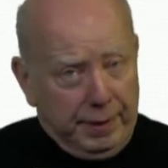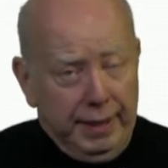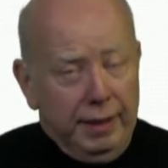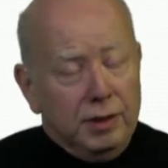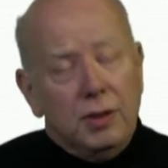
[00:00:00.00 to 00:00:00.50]

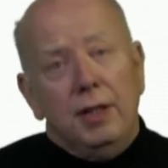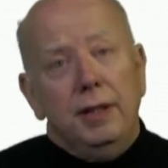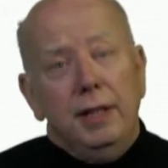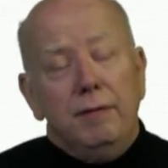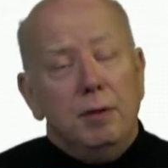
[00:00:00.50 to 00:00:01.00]
plans
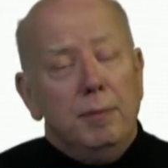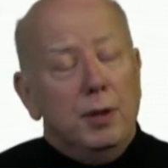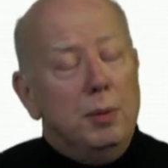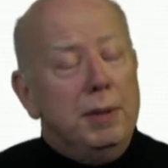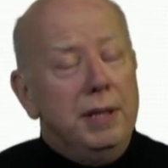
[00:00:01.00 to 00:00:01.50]
and the
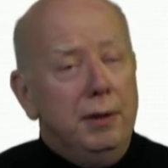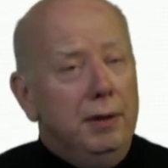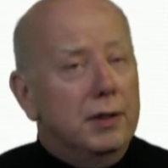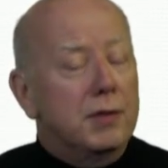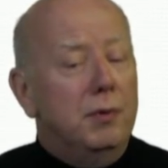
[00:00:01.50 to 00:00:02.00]

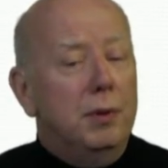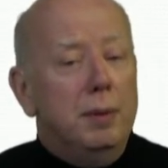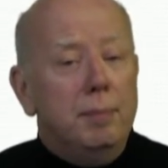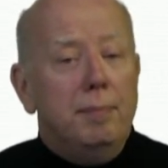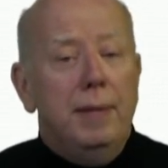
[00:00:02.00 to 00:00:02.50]
materials
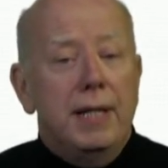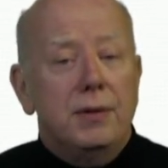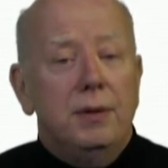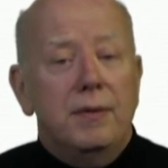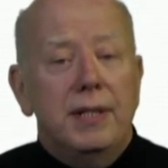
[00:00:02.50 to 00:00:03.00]
for the
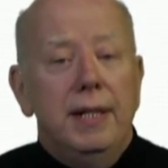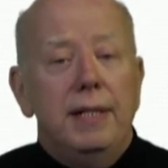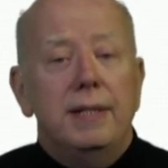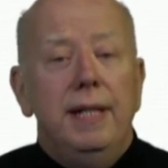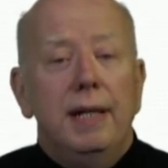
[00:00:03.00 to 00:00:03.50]
Master of
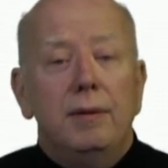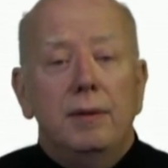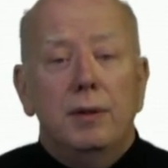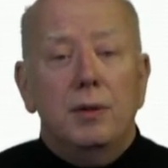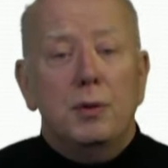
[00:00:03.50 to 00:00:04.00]
Science in
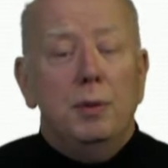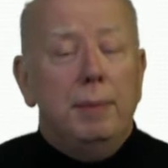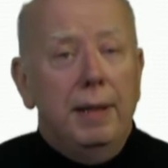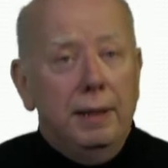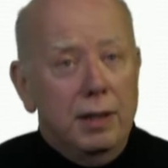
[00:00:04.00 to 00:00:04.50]
Agriculture
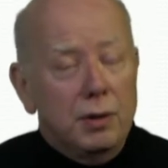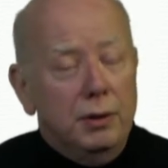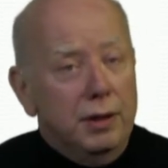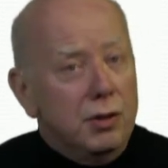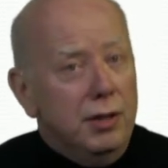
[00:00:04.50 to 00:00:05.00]
and
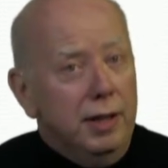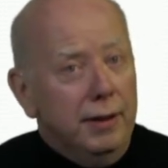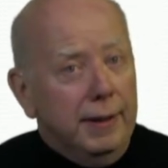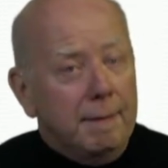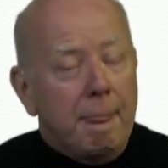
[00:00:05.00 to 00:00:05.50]
Biological
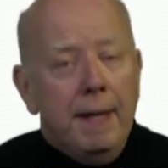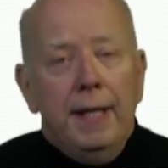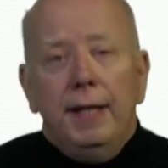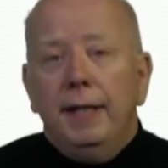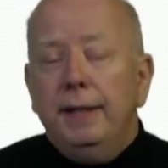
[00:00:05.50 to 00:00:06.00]
Engineering.
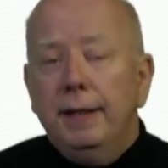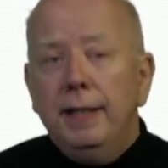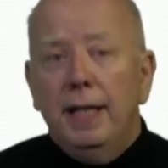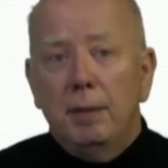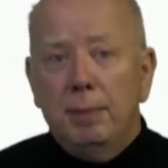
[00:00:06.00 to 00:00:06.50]
I
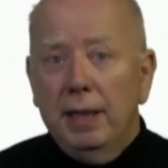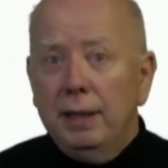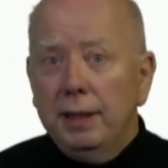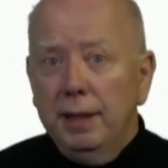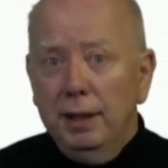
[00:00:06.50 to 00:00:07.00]
did that by
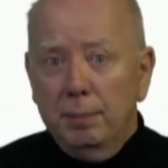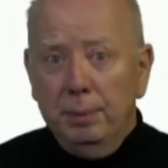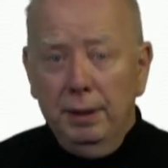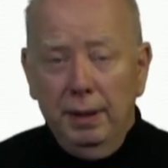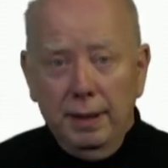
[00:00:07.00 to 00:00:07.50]
clicking the
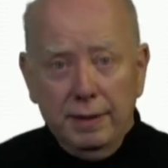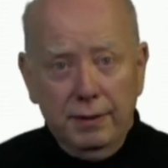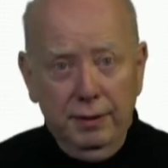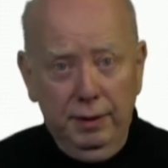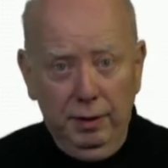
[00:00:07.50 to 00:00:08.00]

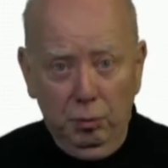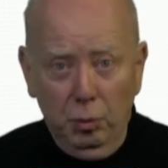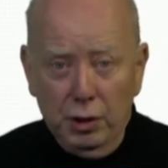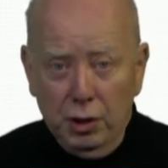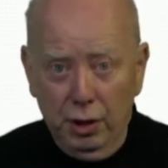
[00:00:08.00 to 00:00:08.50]
plus,
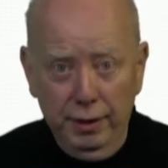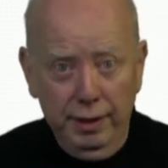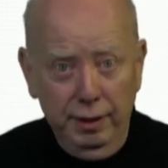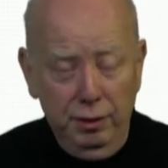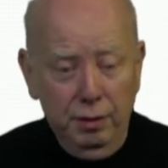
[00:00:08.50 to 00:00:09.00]
which on
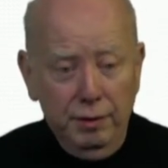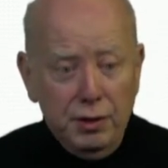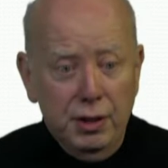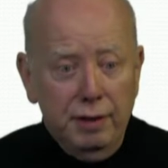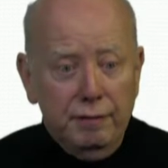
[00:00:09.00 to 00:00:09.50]
the
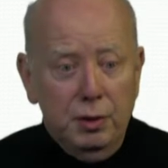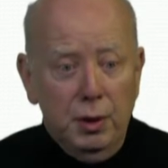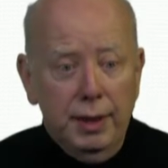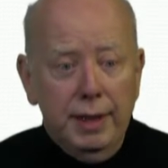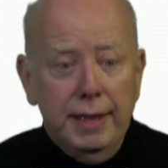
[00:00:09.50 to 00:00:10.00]
University of
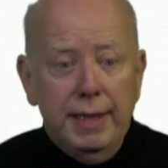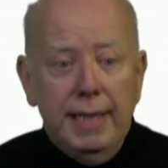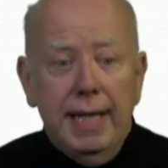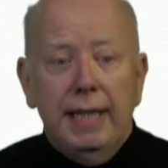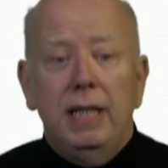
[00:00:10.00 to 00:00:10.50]
Florida, then
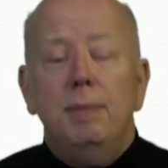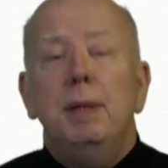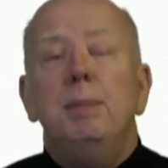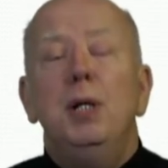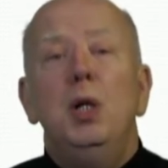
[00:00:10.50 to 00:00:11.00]
the
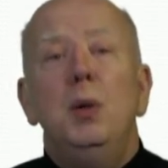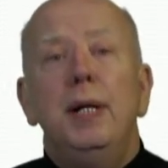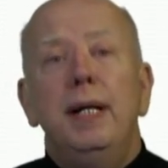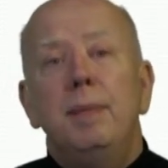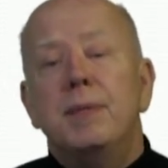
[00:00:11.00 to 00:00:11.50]
academic
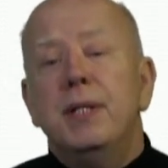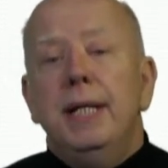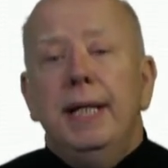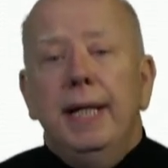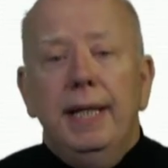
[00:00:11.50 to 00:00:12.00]
programs,
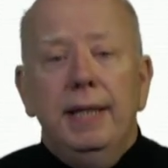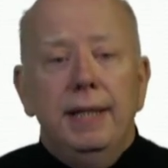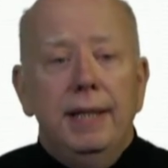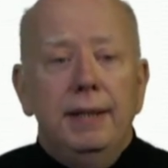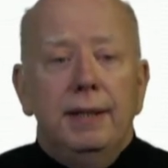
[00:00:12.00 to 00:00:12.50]

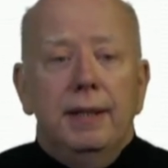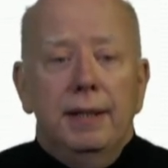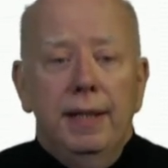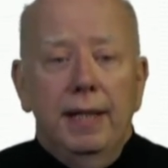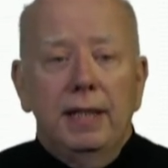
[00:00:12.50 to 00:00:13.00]
and then
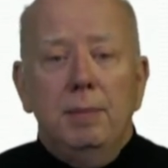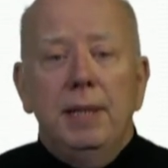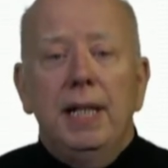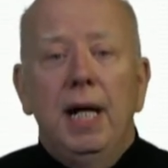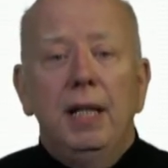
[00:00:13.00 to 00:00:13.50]
the
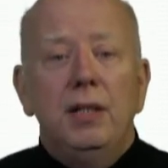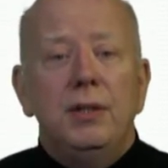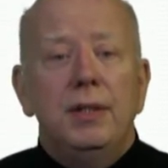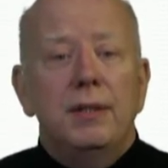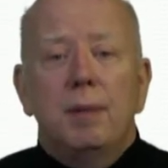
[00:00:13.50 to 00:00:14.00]
academic
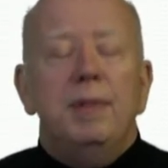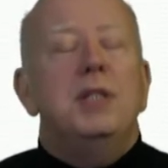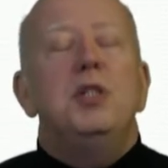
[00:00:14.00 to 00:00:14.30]
colleges,